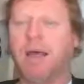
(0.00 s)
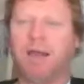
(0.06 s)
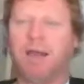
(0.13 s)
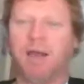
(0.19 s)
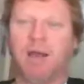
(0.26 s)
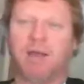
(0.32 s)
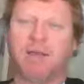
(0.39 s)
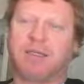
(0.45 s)

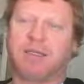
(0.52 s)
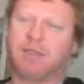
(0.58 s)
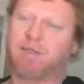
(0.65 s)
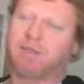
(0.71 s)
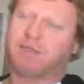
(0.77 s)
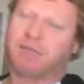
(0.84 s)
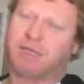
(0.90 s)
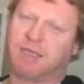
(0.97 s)
There's
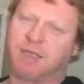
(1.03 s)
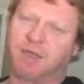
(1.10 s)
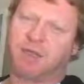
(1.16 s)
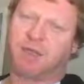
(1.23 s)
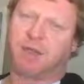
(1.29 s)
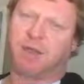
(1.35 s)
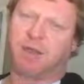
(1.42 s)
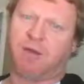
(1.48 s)
differences here
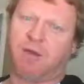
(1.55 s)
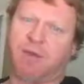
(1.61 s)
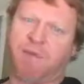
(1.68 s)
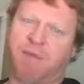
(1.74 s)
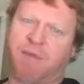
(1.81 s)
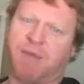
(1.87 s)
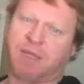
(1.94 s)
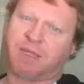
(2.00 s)
between kind
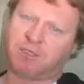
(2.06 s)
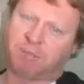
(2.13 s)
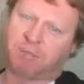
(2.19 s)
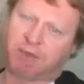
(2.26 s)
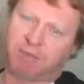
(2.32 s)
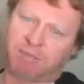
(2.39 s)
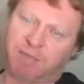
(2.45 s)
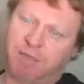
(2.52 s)
of
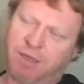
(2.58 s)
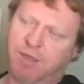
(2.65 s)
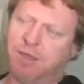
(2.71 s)
mainstream,